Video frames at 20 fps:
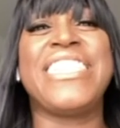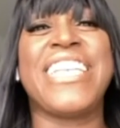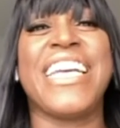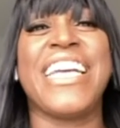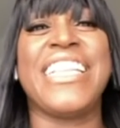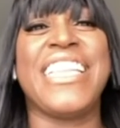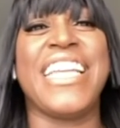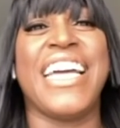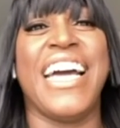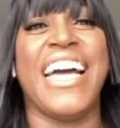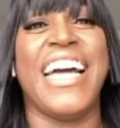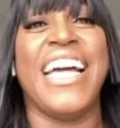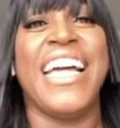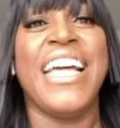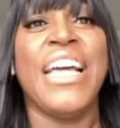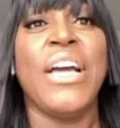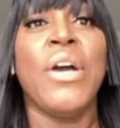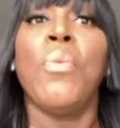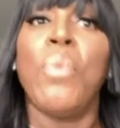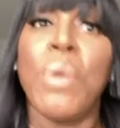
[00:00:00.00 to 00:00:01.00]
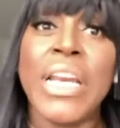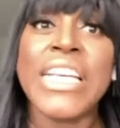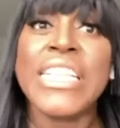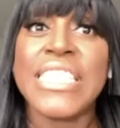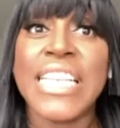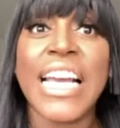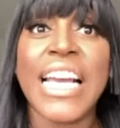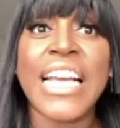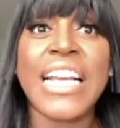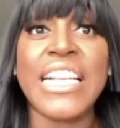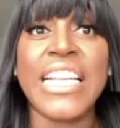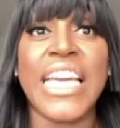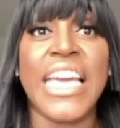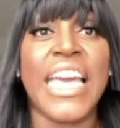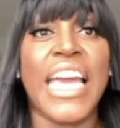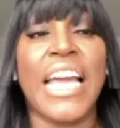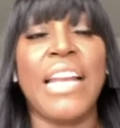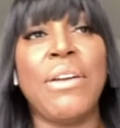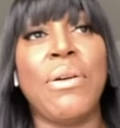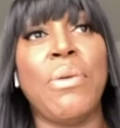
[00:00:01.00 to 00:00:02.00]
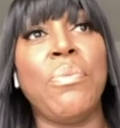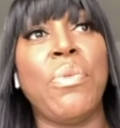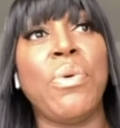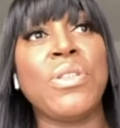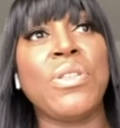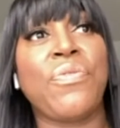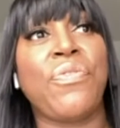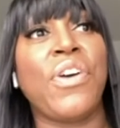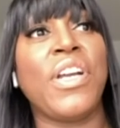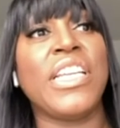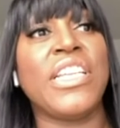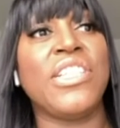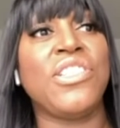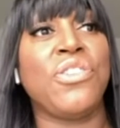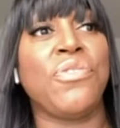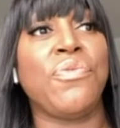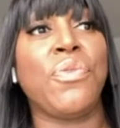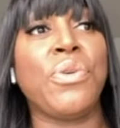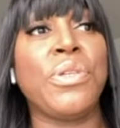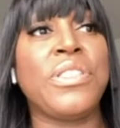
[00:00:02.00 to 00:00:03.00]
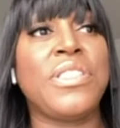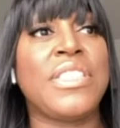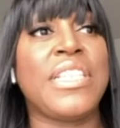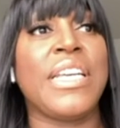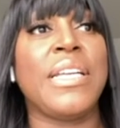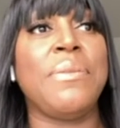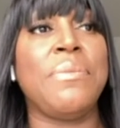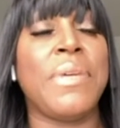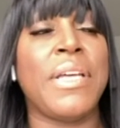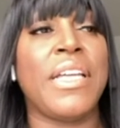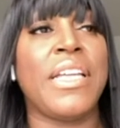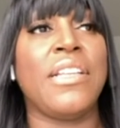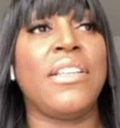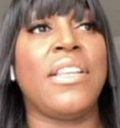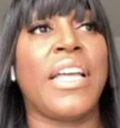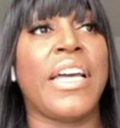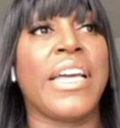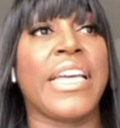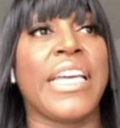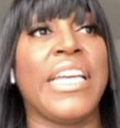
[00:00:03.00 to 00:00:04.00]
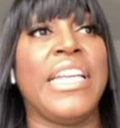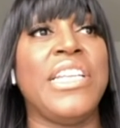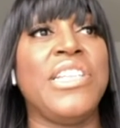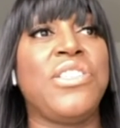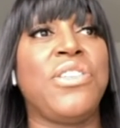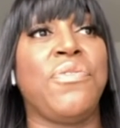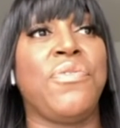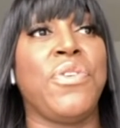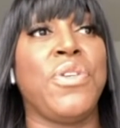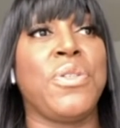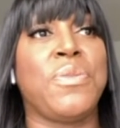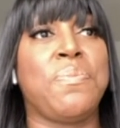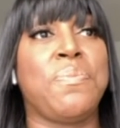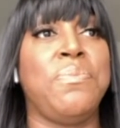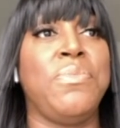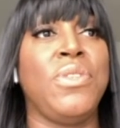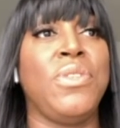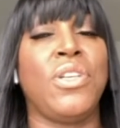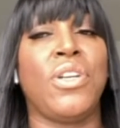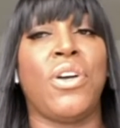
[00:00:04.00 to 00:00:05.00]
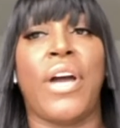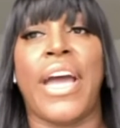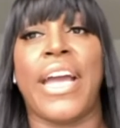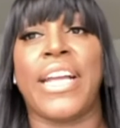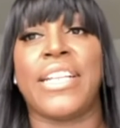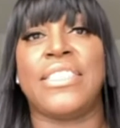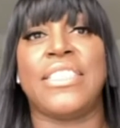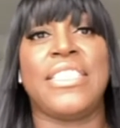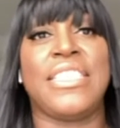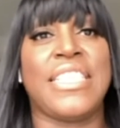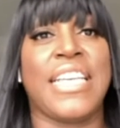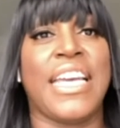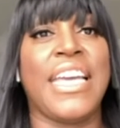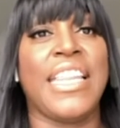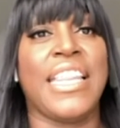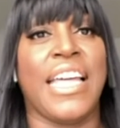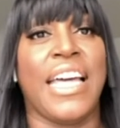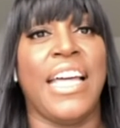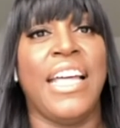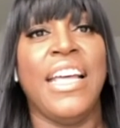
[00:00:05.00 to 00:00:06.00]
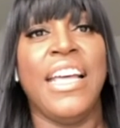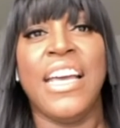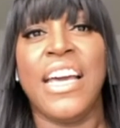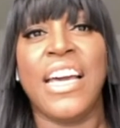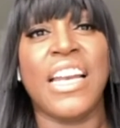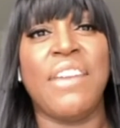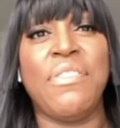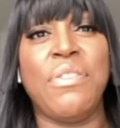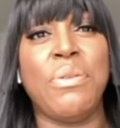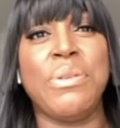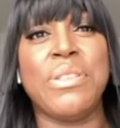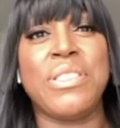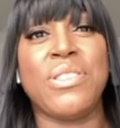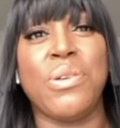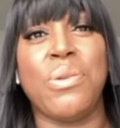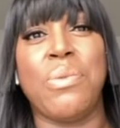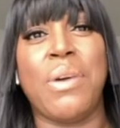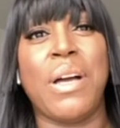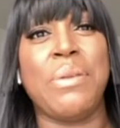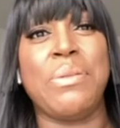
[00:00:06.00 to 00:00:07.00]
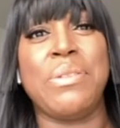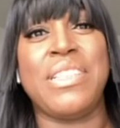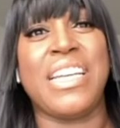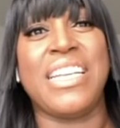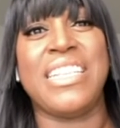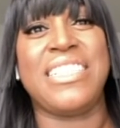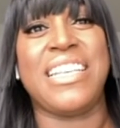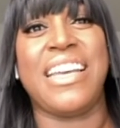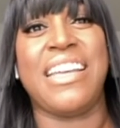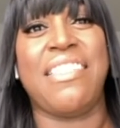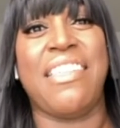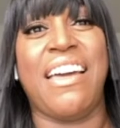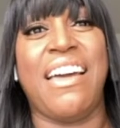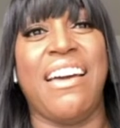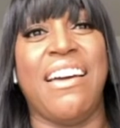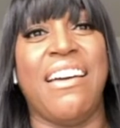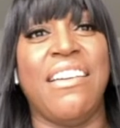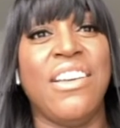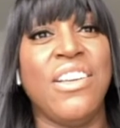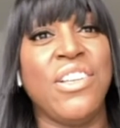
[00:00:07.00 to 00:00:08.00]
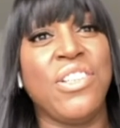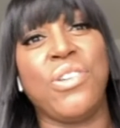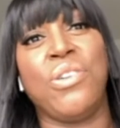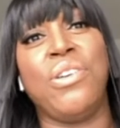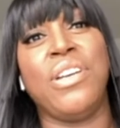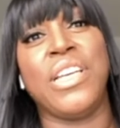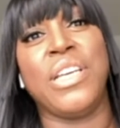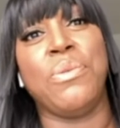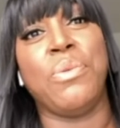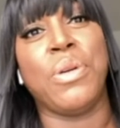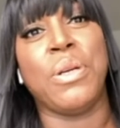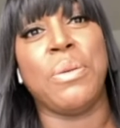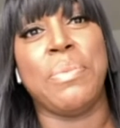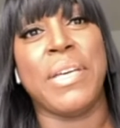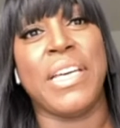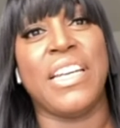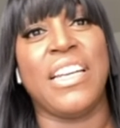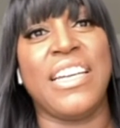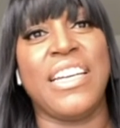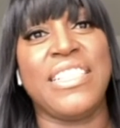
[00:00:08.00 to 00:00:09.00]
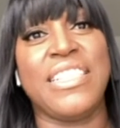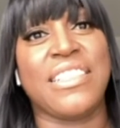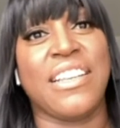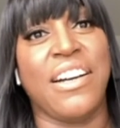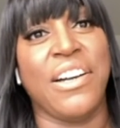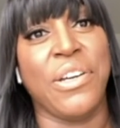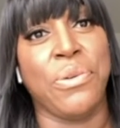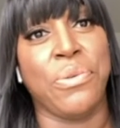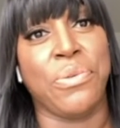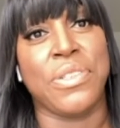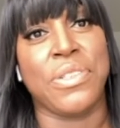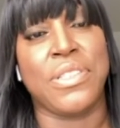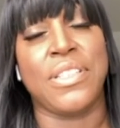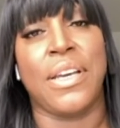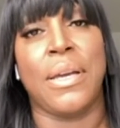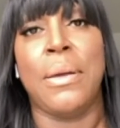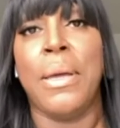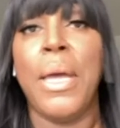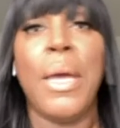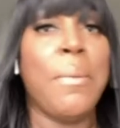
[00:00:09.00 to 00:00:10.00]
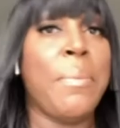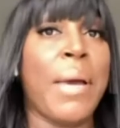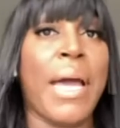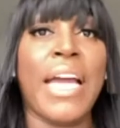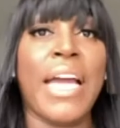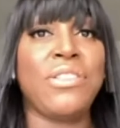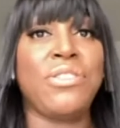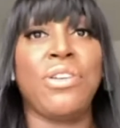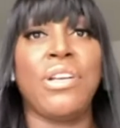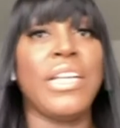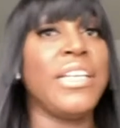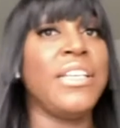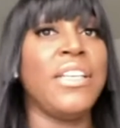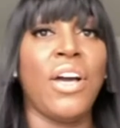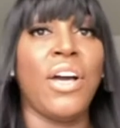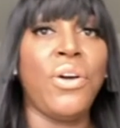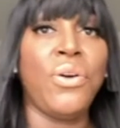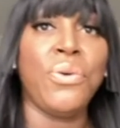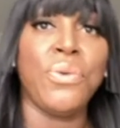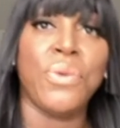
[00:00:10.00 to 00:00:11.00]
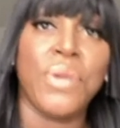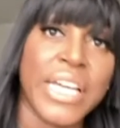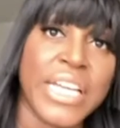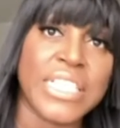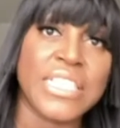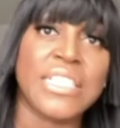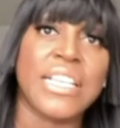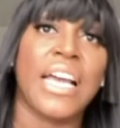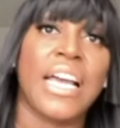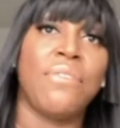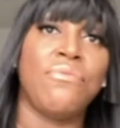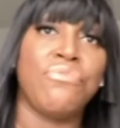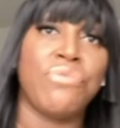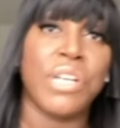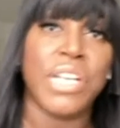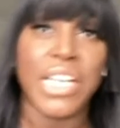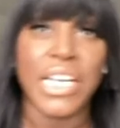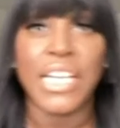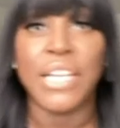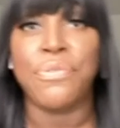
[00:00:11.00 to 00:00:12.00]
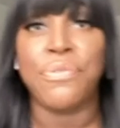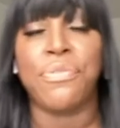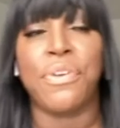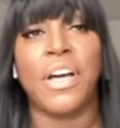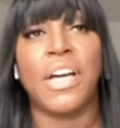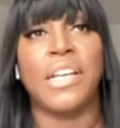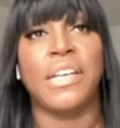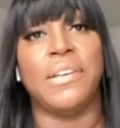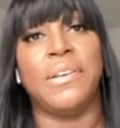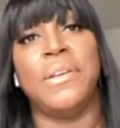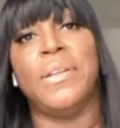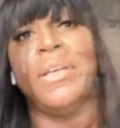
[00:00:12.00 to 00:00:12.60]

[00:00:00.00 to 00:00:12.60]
said that. Well, exactly. And what's funny is you've always seen, like in interviews, actors say that. And I've always thought, why would they say that? Surely you want to be a nice guy all the time. But actually, no, it's really fun.